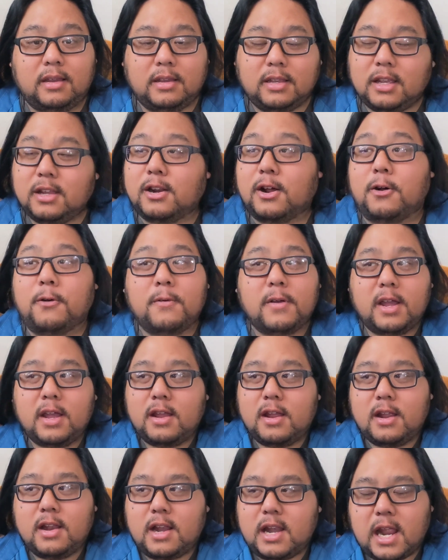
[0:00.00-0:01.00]
you know,
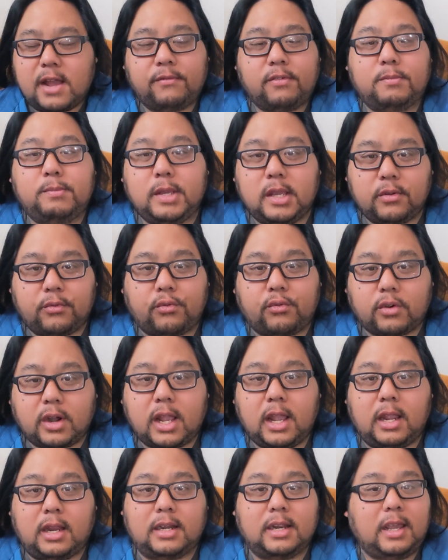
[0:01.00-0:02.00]
never be
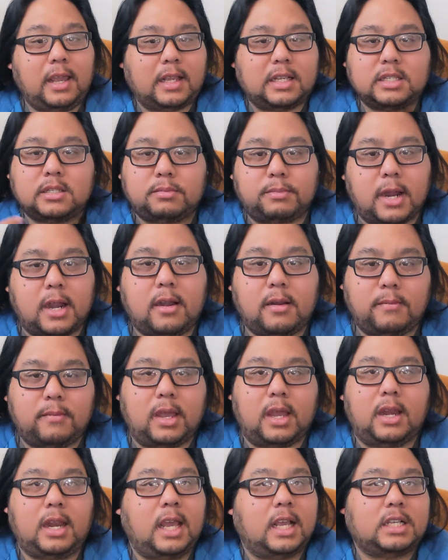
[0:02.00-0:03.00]
afraid,
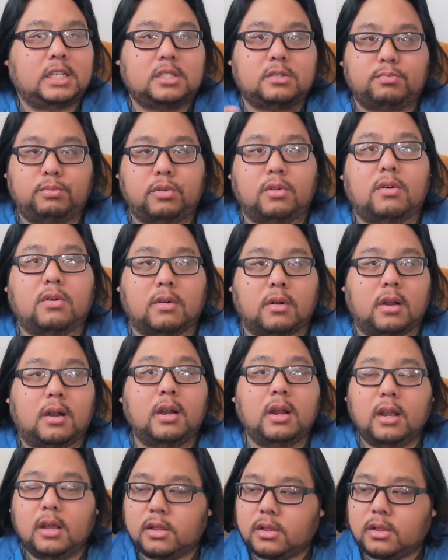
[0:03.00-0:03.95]
experiment, explore.